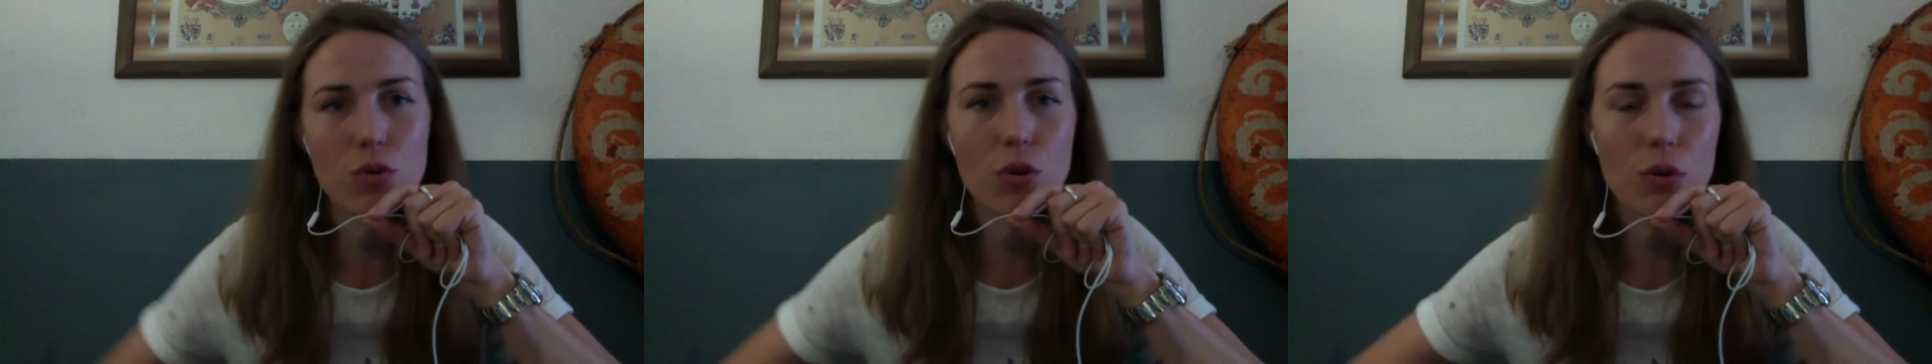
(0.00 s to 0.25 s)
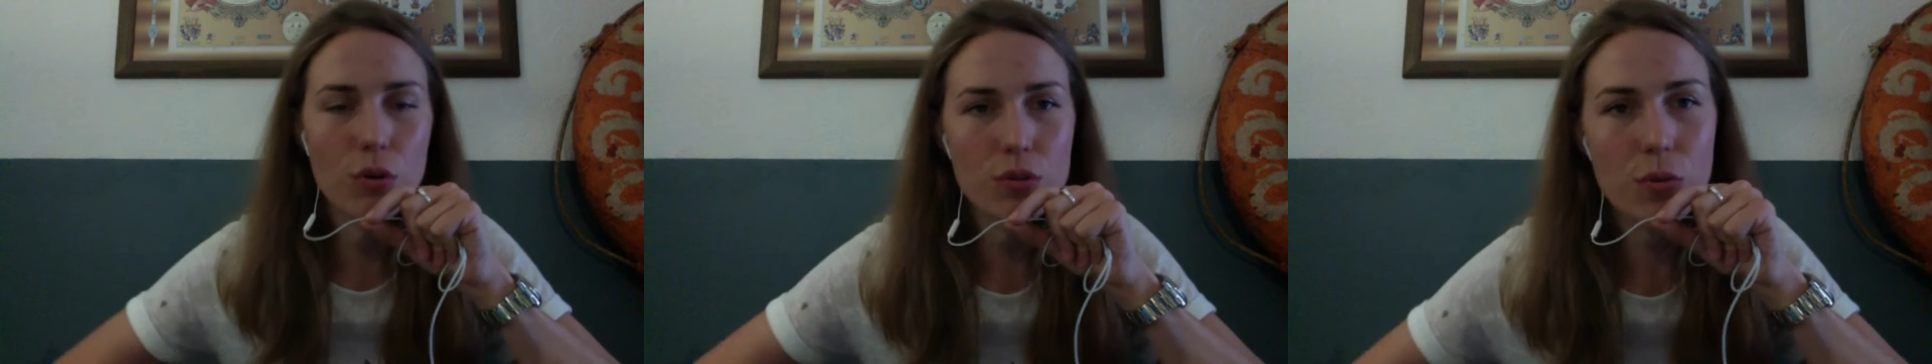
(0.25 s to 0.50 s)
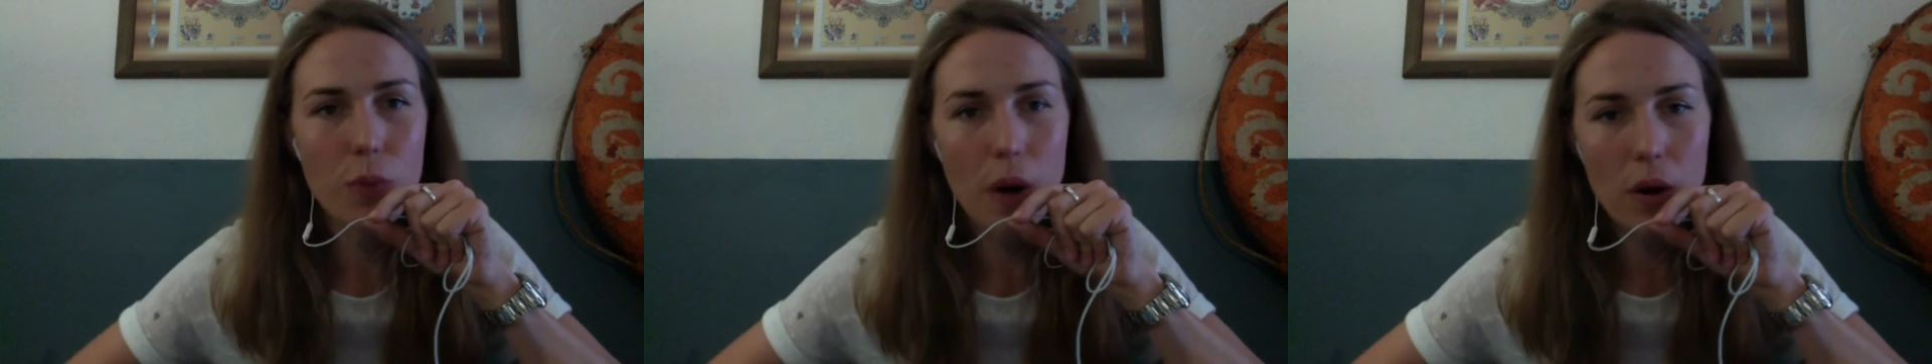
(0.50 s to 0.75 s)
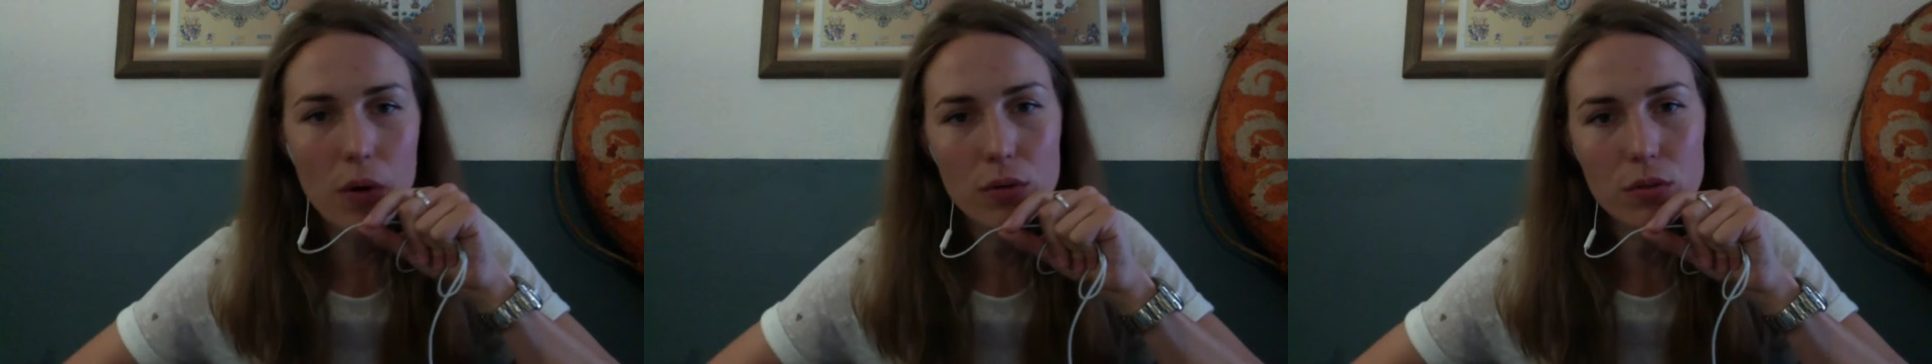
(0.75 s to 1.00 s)
on the
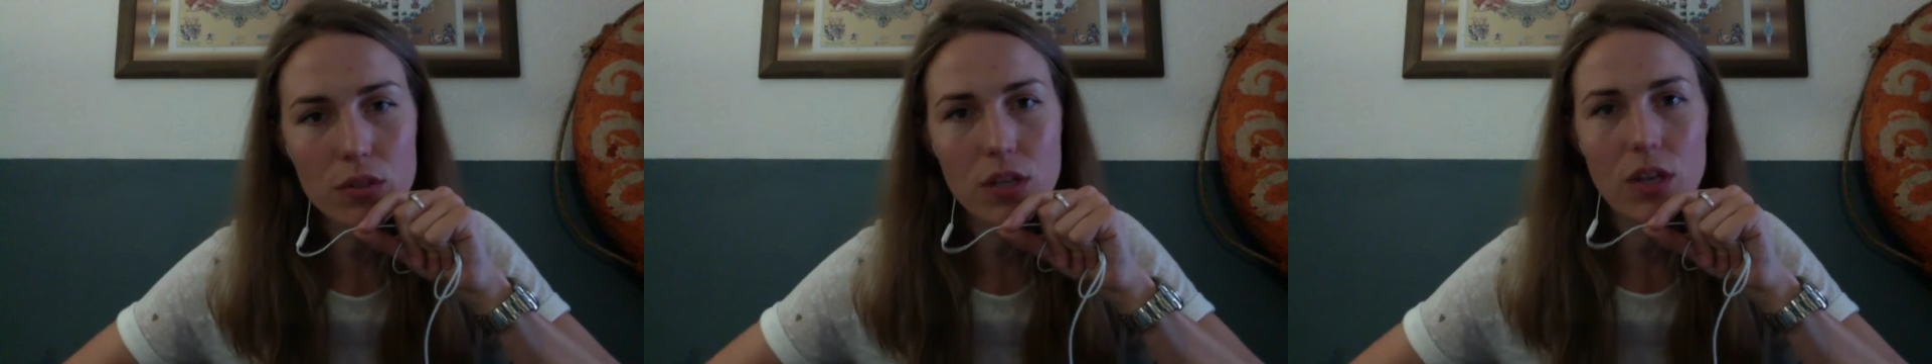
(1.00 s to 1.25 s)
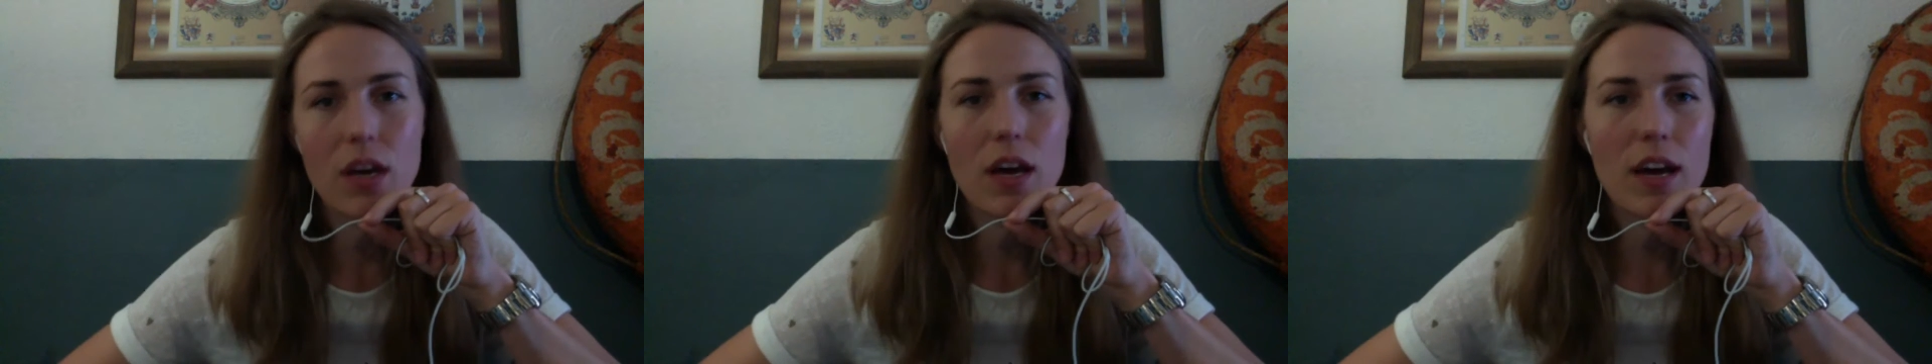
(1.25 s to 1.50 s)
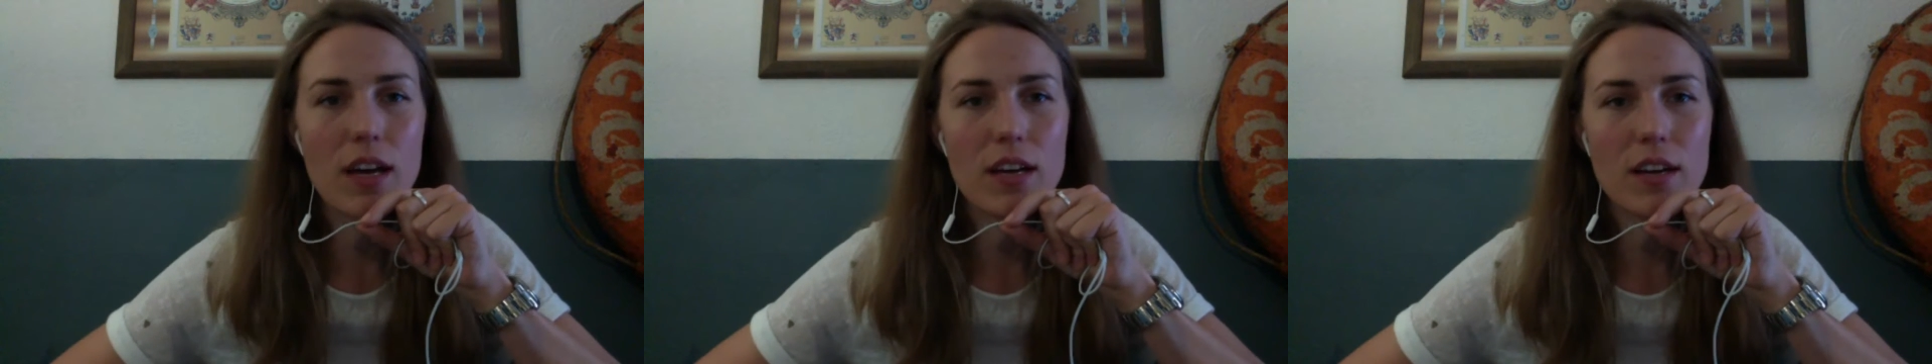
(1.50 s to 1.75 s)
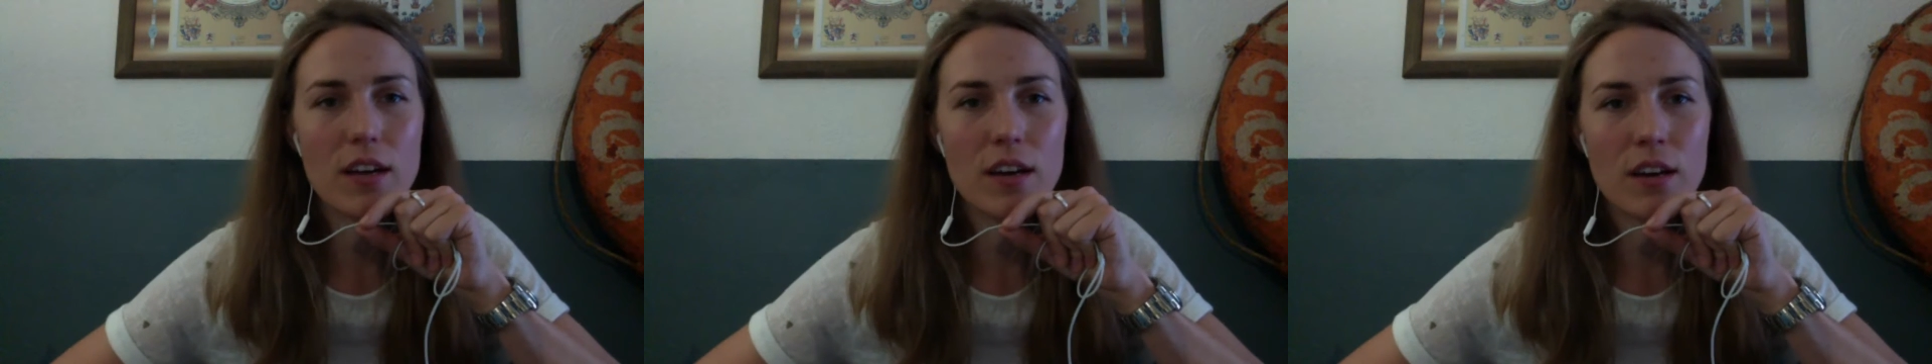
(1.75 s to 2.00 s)
road
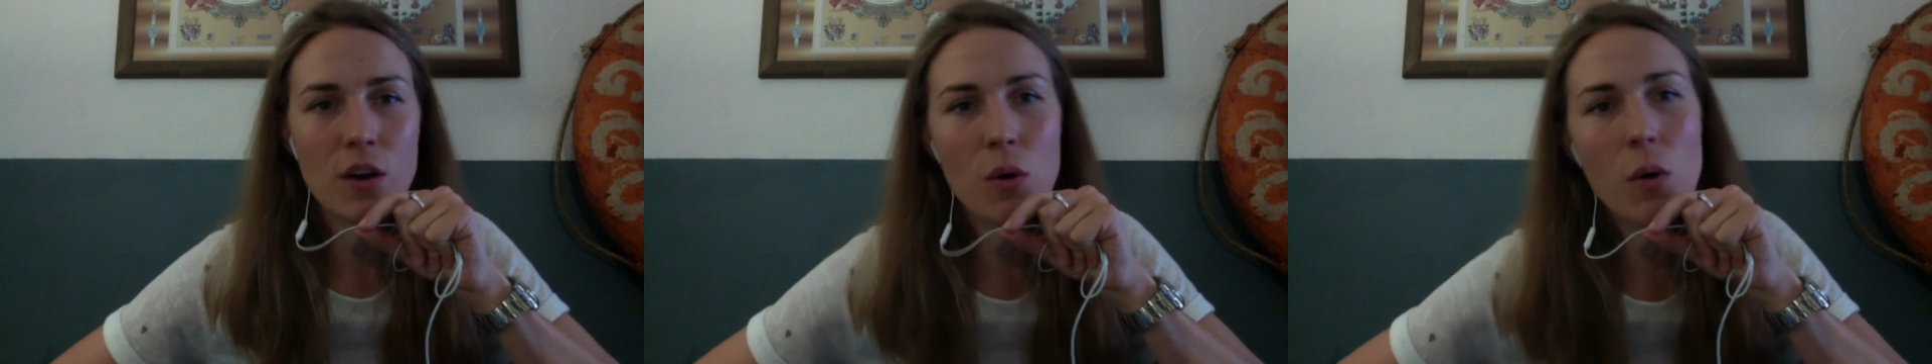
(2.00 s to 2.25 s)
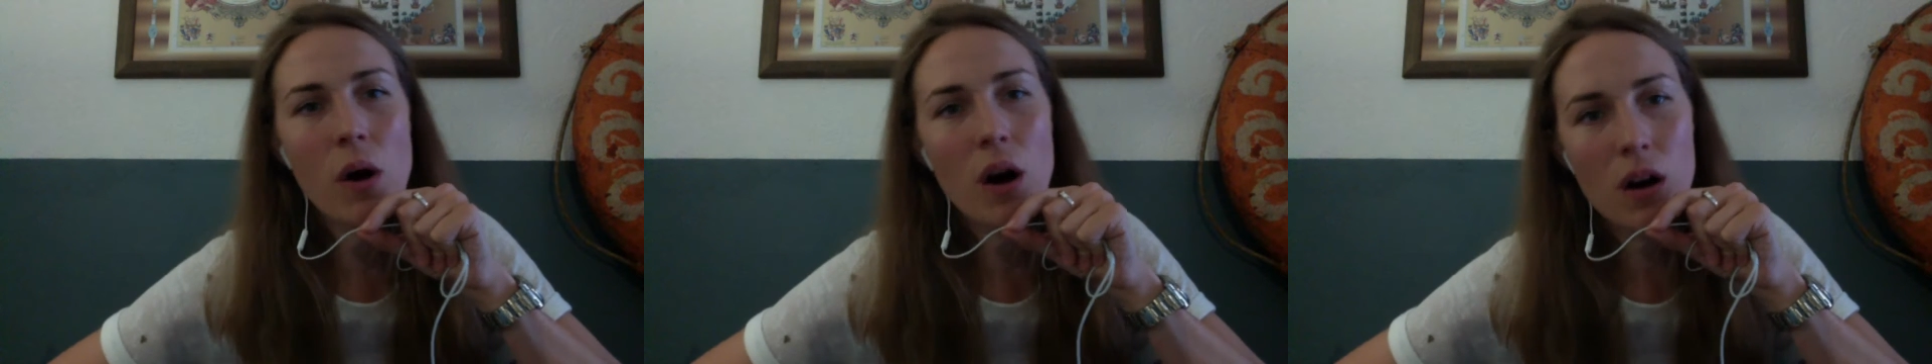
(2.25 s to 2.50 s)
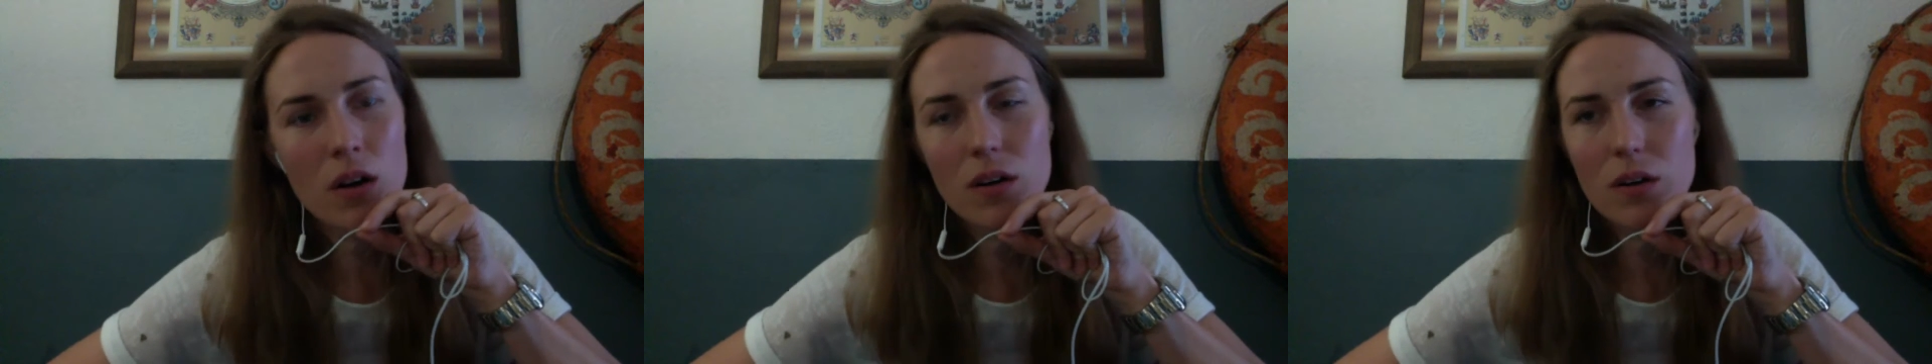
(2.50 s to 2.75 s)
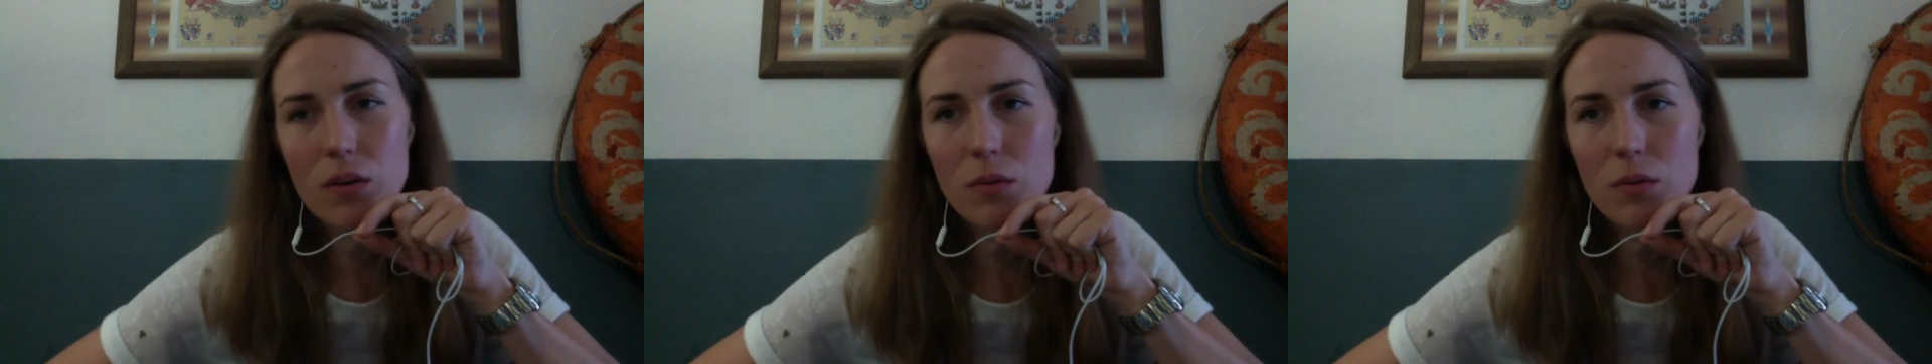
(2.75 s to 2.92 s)
and go on.